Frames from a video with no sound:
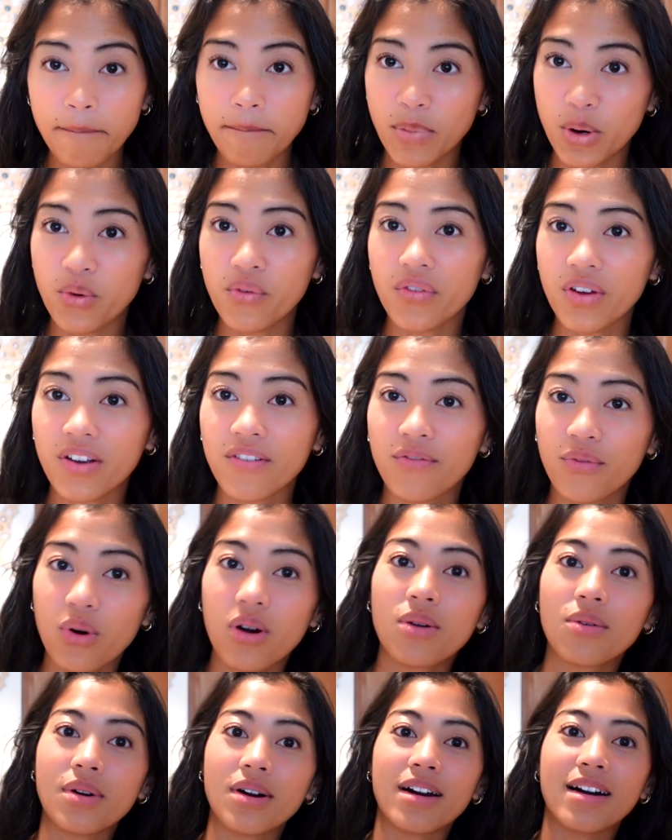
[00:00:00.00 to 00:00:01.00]
moving
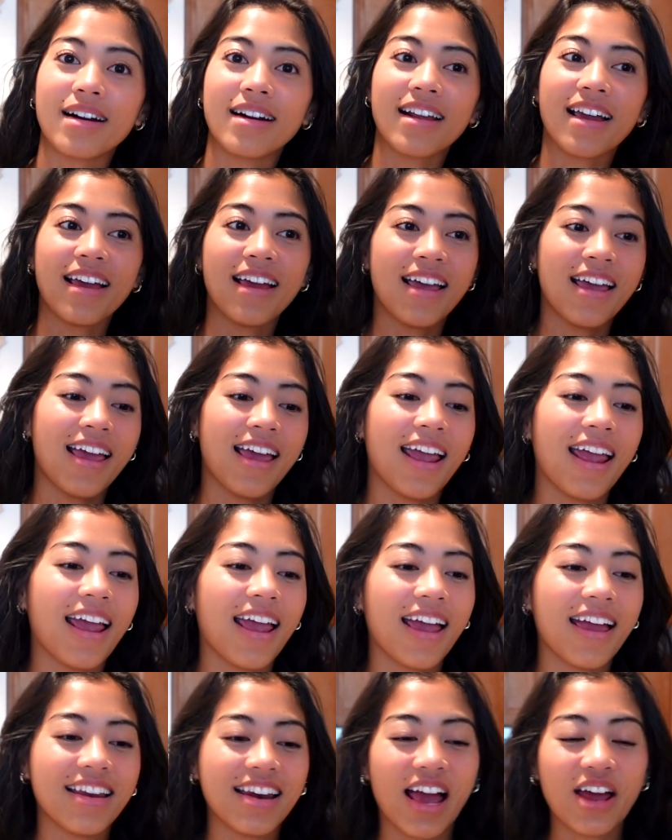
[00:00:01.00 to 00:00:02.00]
forward.
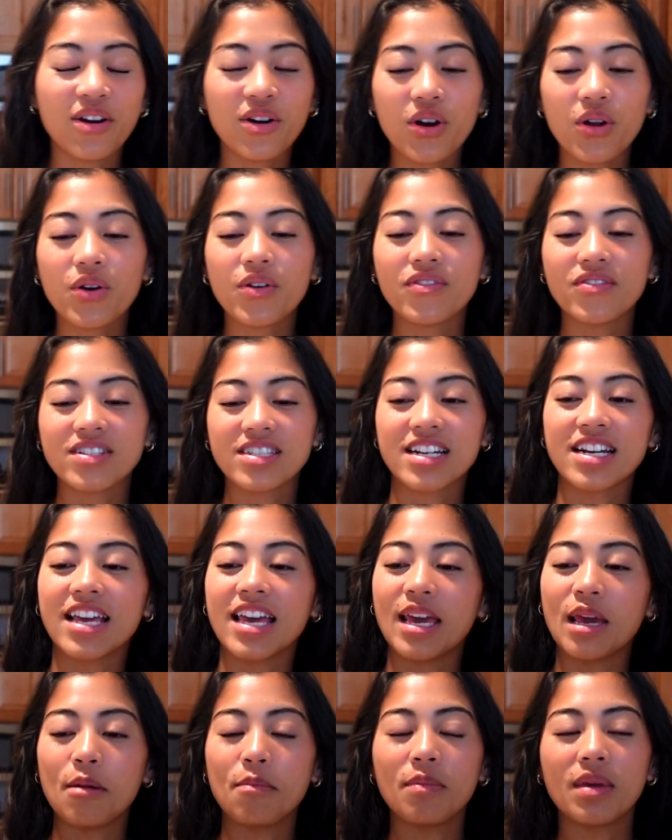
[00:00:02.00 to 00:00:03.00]
And I don't know if it's gonna
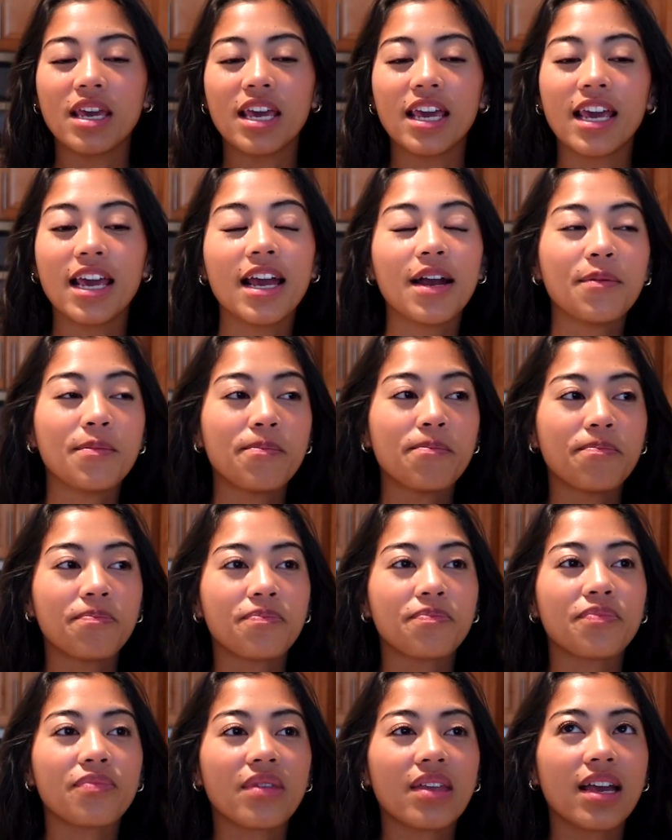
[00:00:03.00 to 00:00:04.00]
hit me
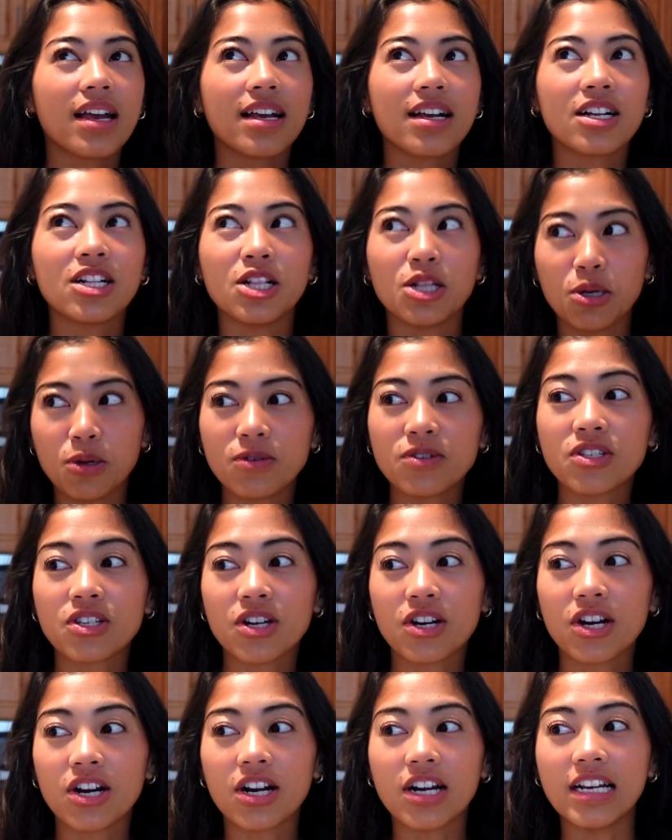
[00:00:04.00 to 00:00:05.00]

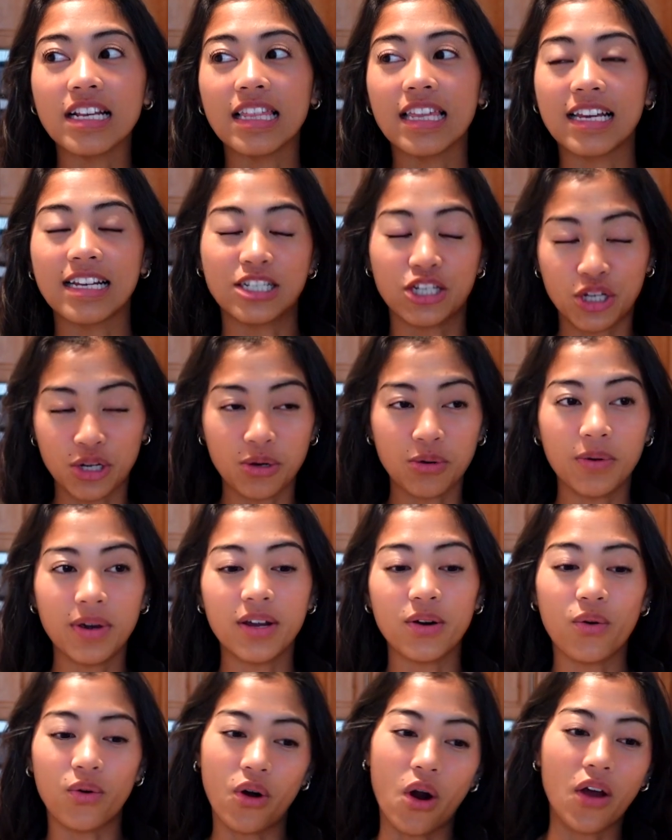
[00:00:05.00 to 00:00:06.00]
closer to
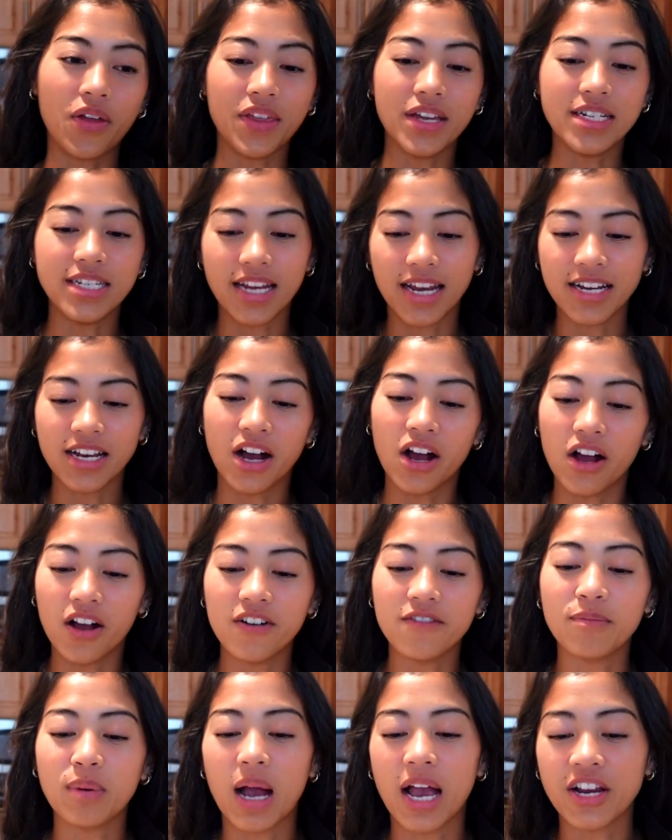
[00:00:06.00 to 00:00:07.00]
it or on the day
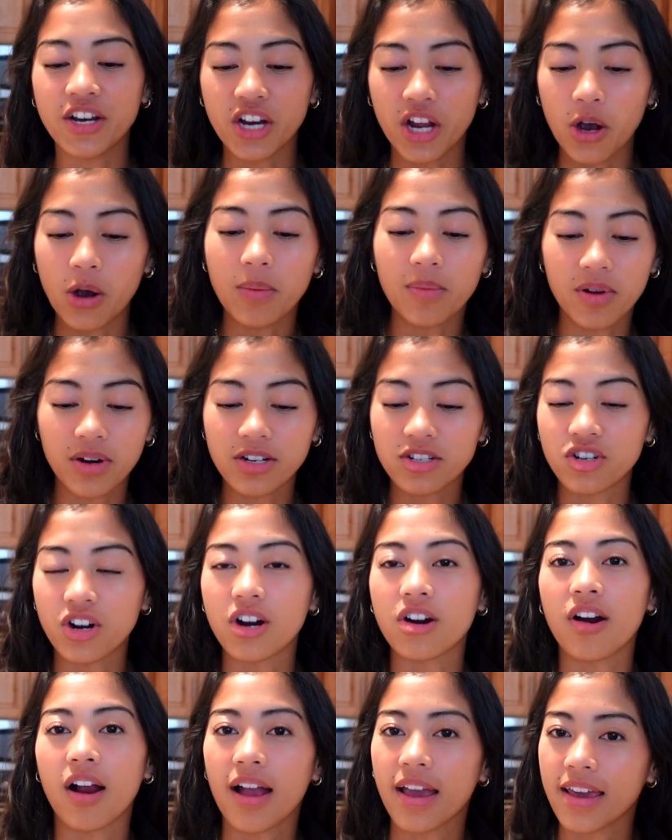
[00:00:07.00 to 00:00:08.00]
of, but I know I'm gonna start
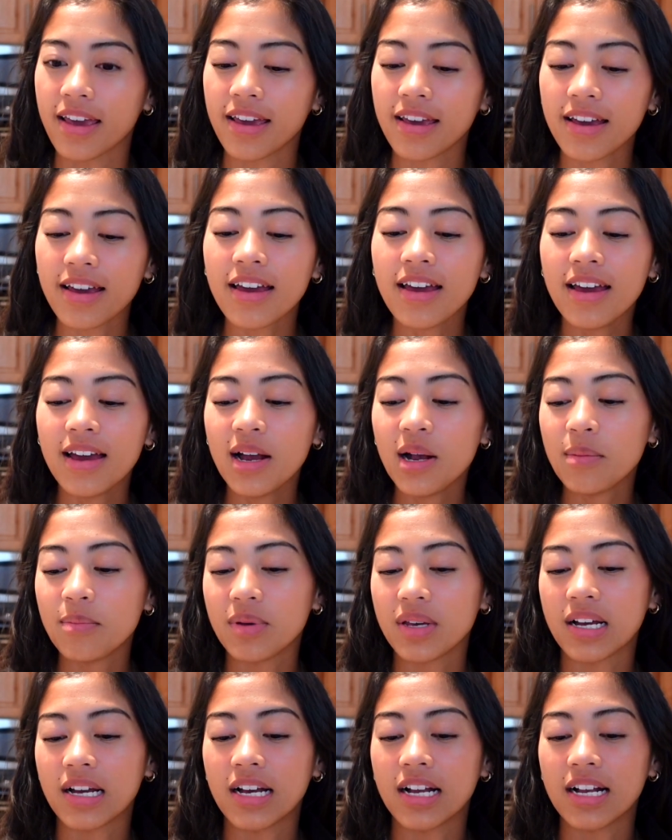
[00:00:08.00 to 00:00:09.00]
crying
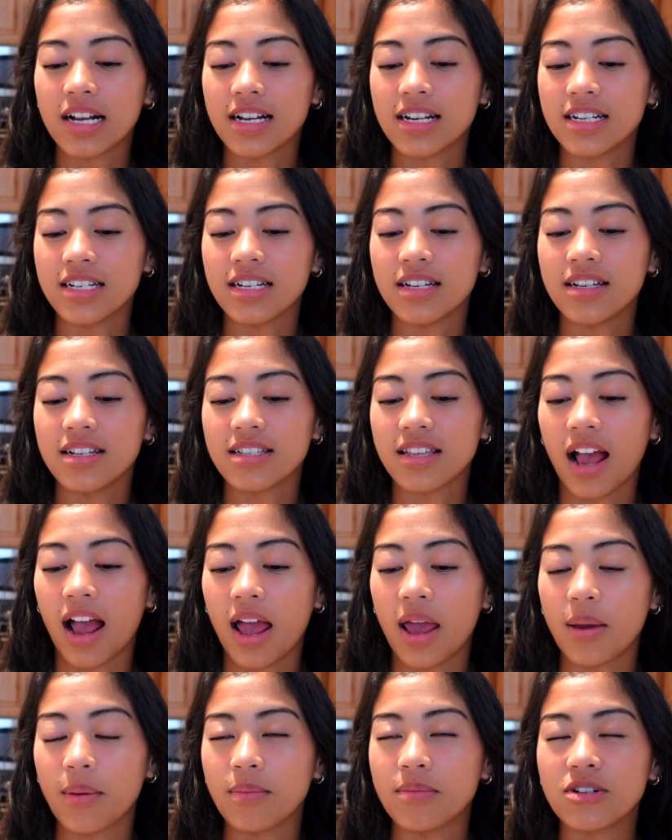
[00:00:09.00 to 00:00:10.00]
because
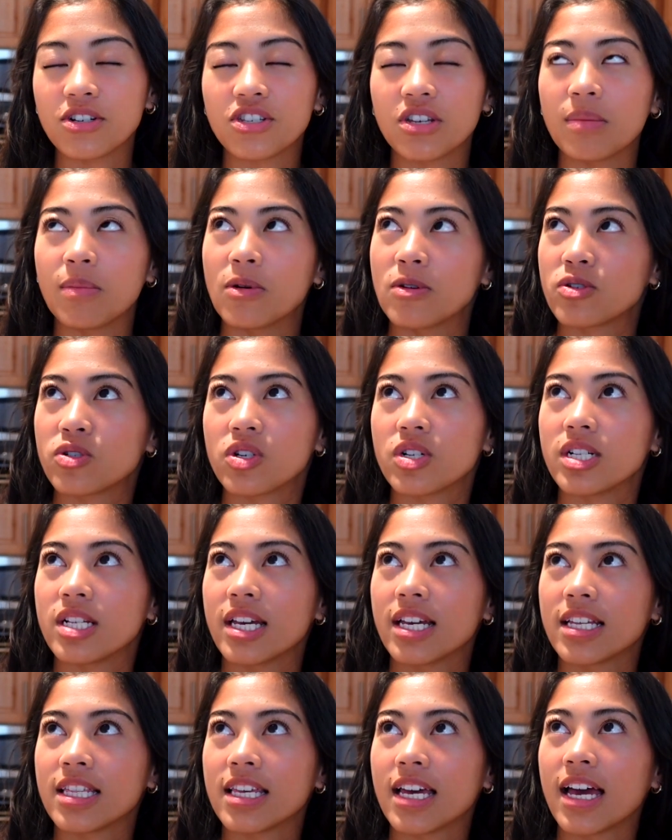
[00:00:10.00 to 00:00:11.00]
I'm just emotional
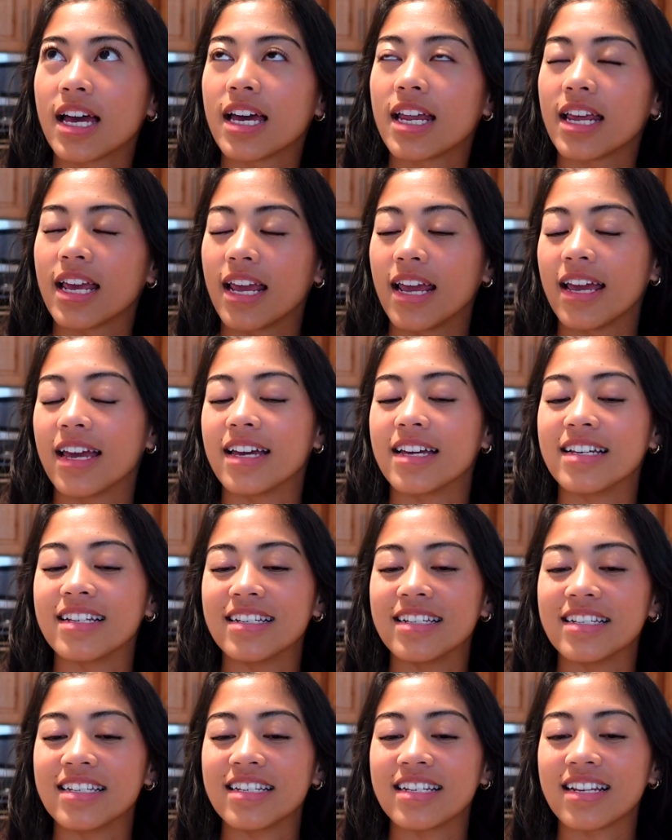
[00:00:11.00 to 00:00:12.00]
like that.
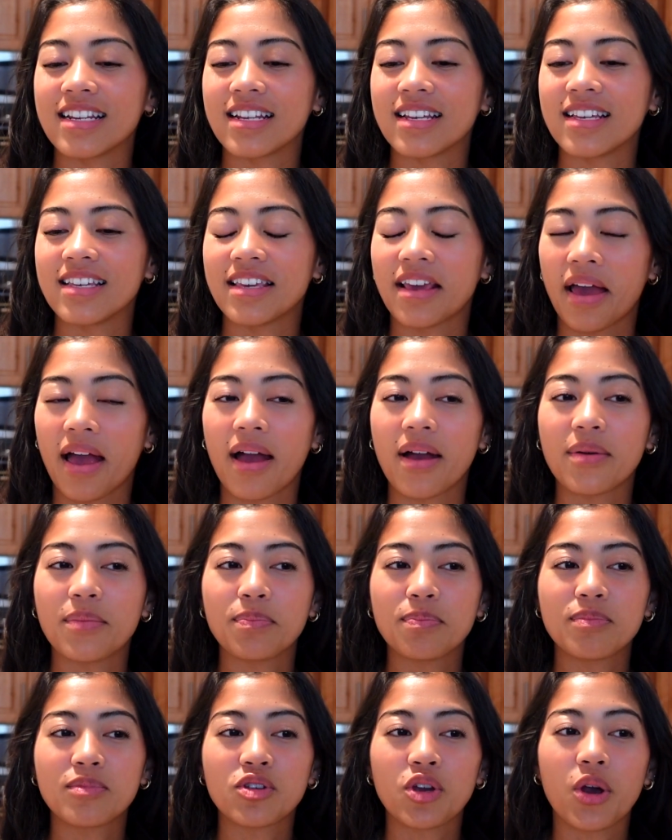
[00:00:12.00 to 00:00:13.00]
And yeah,
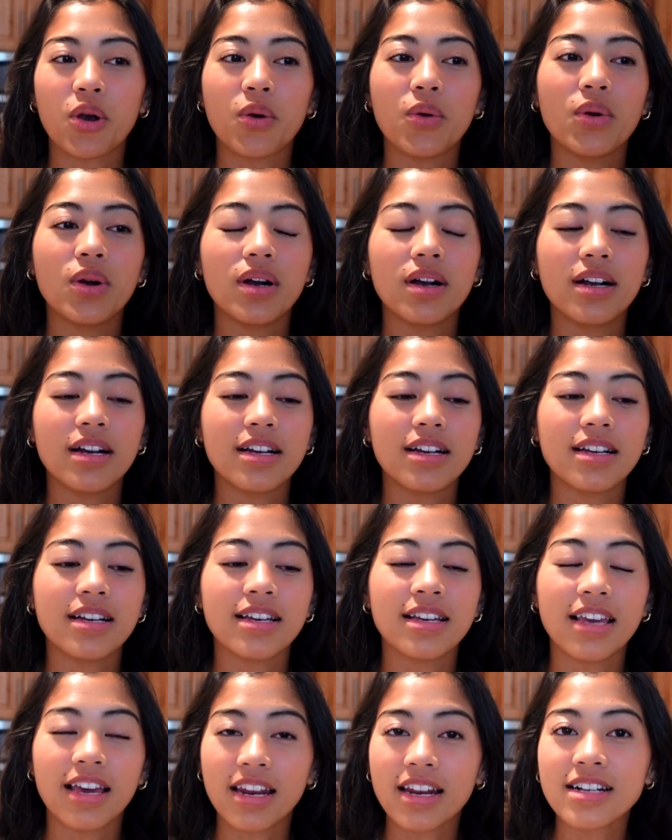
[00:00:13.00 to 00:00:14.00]
so
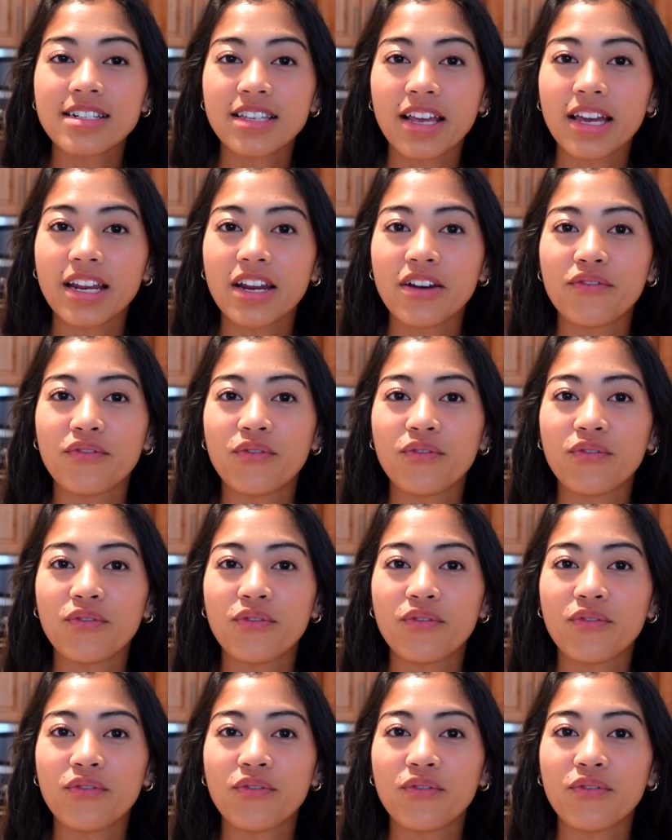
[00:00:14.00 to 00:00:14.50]
get excited